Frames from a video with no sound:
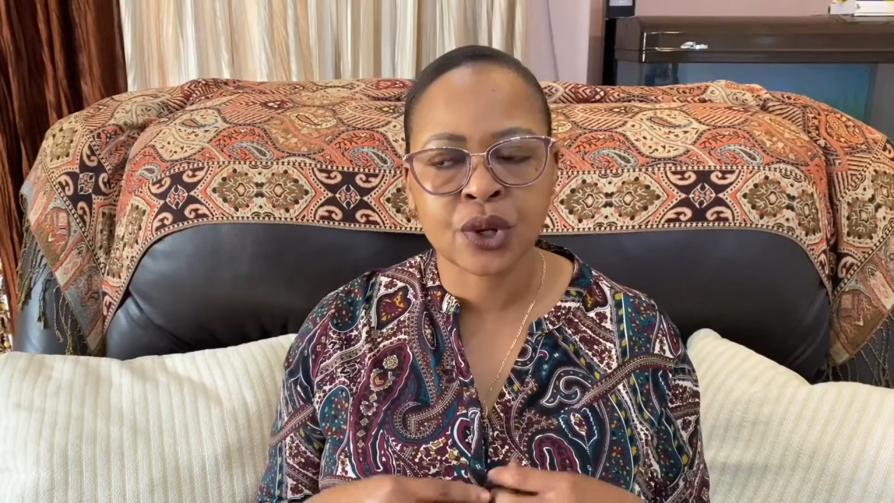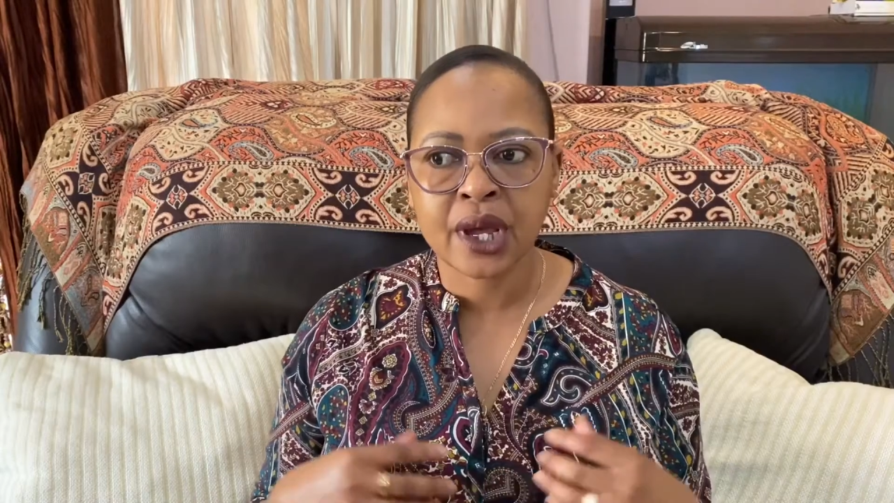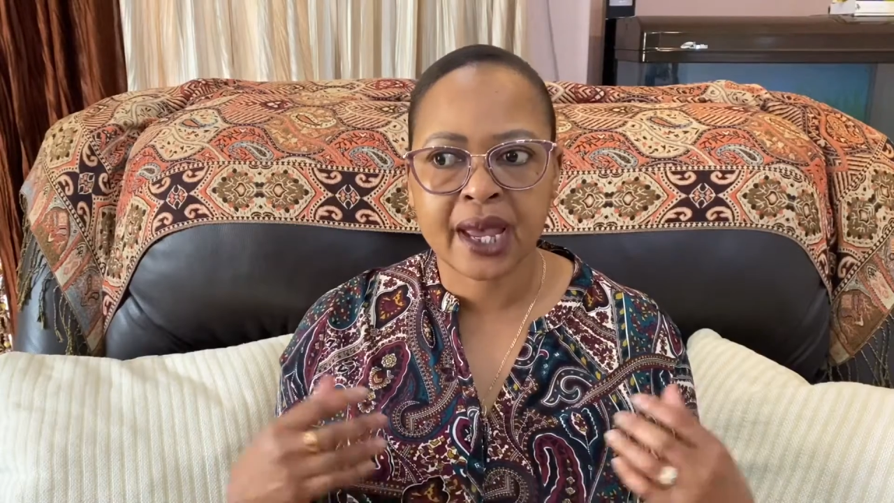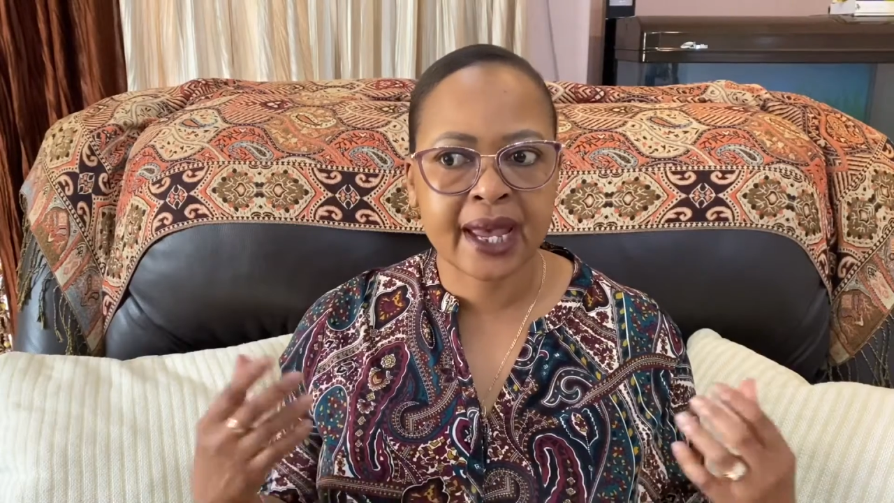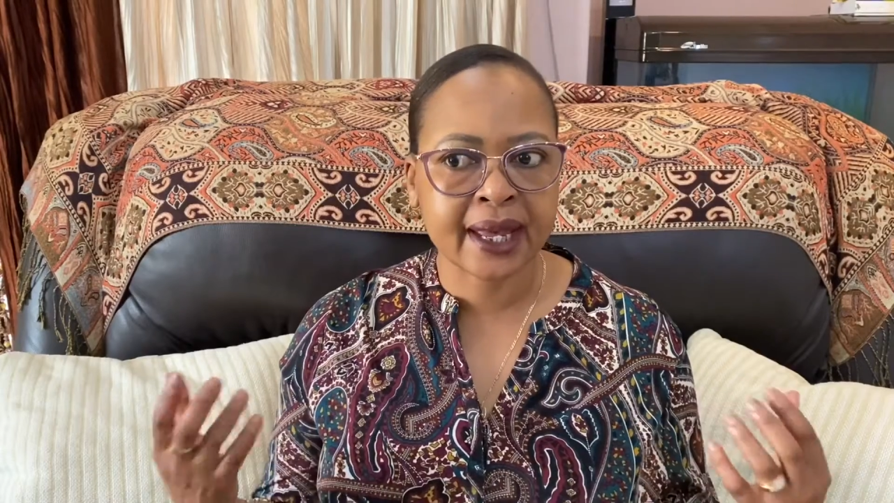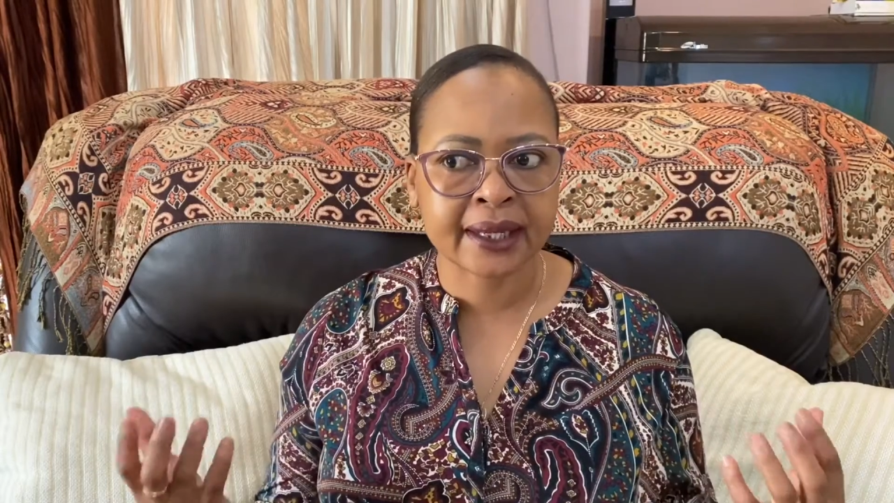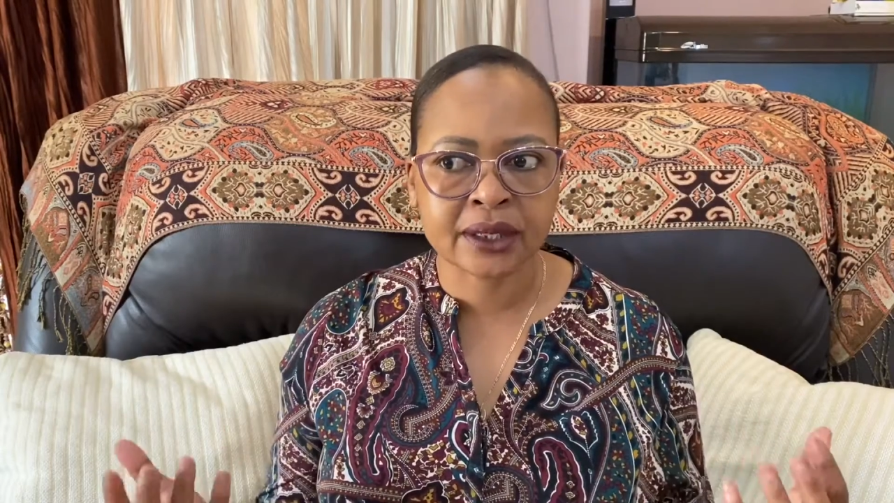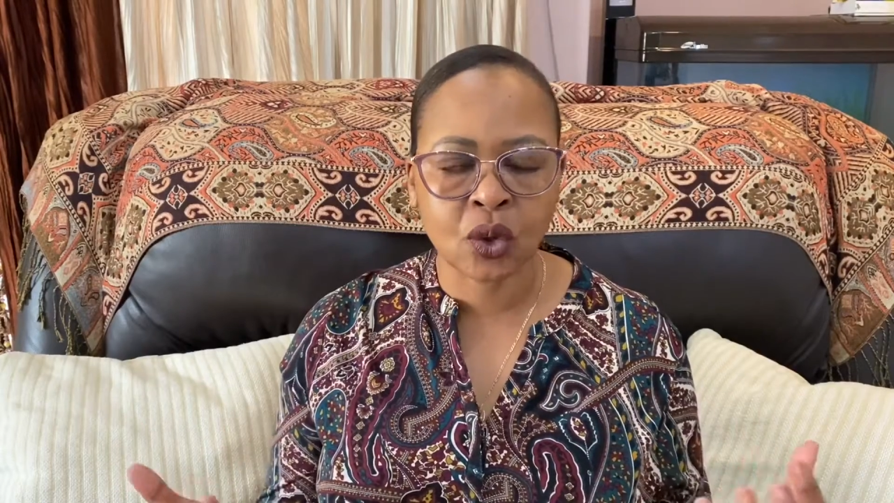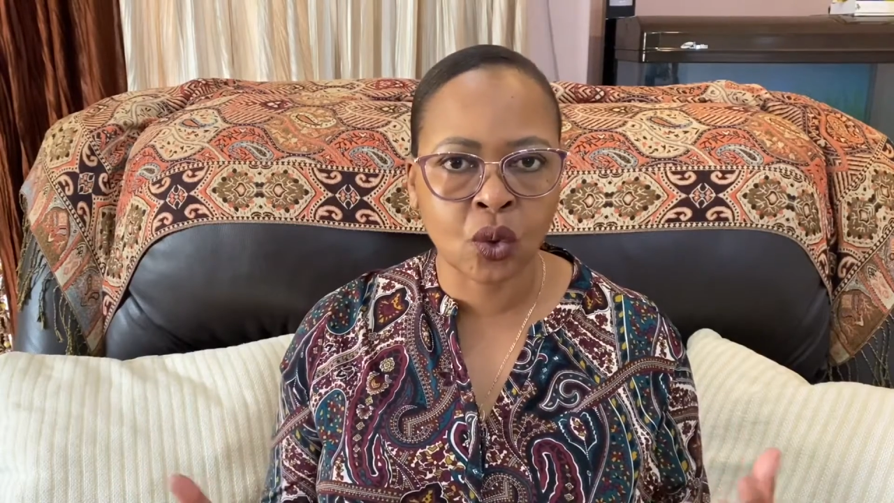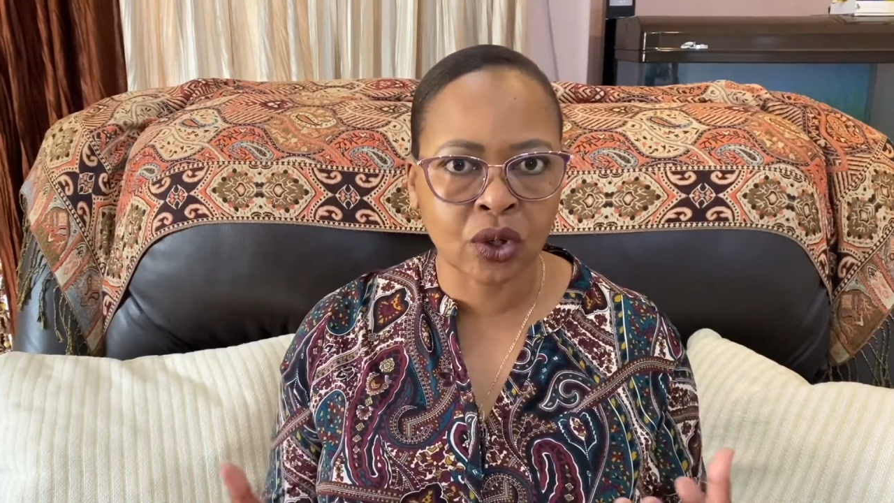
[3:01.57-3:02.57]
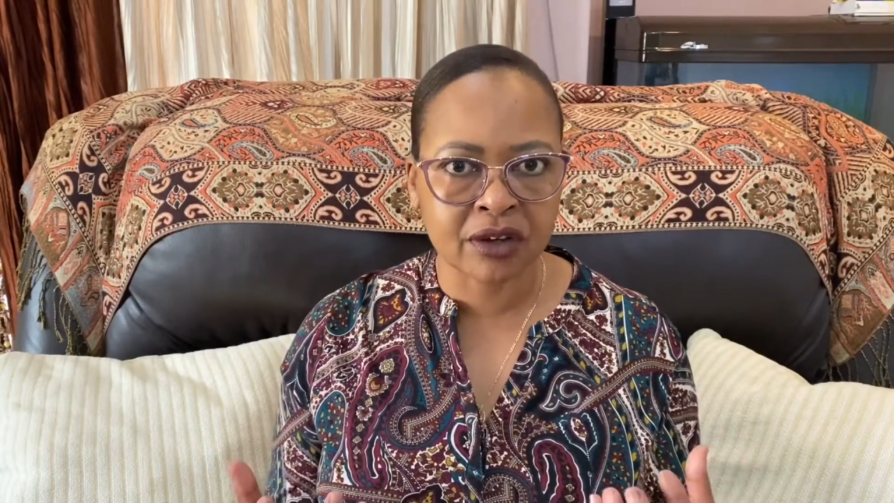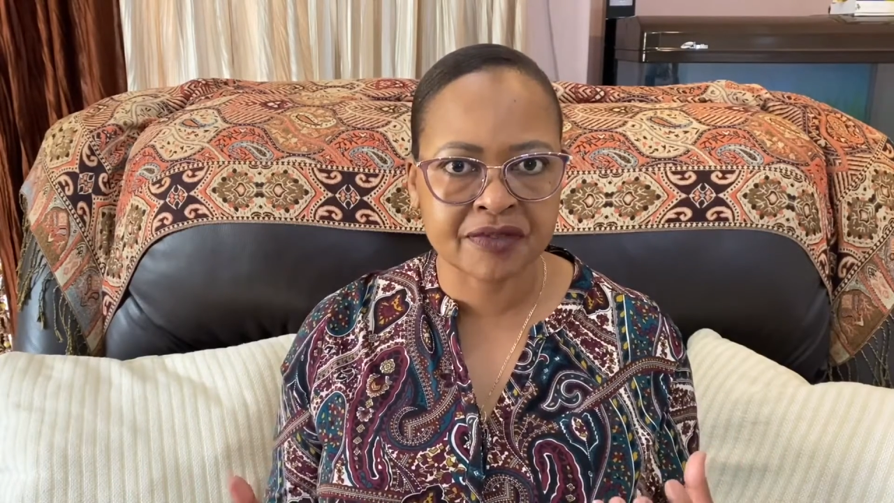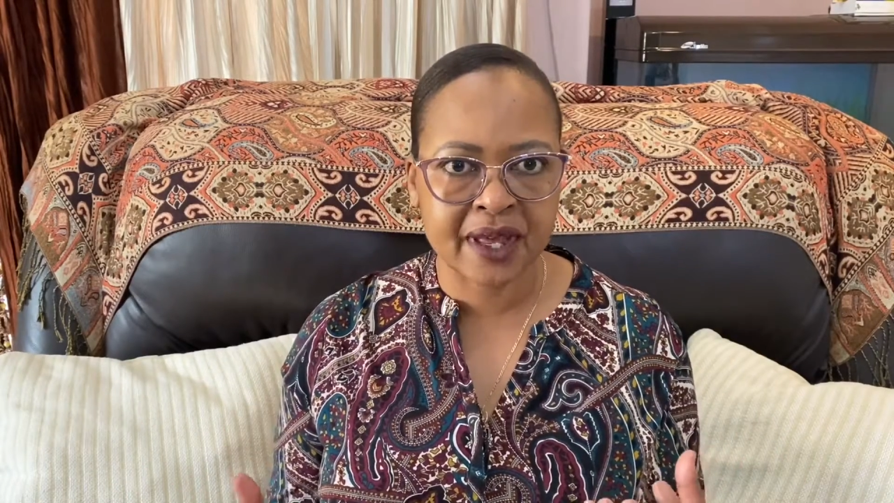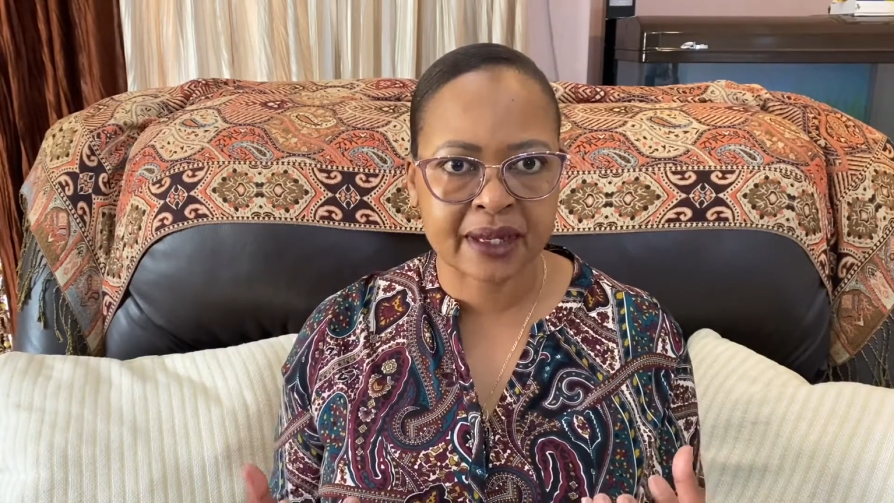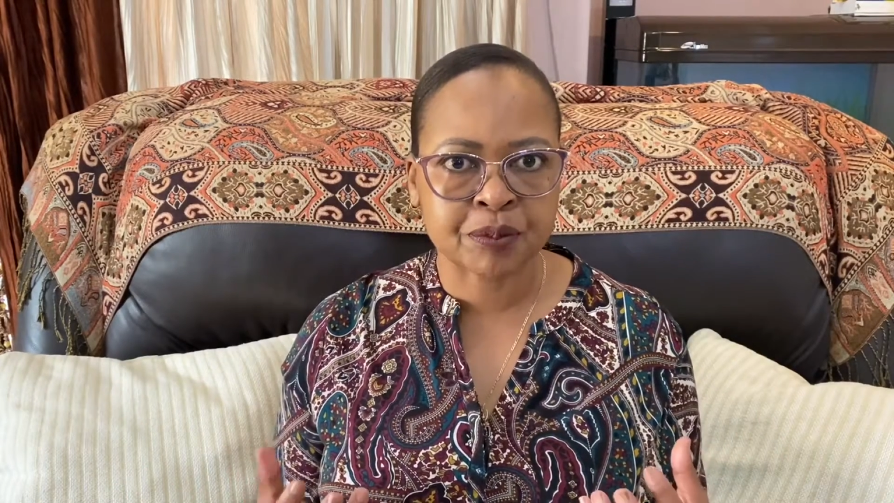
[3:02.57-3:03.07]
and all of that.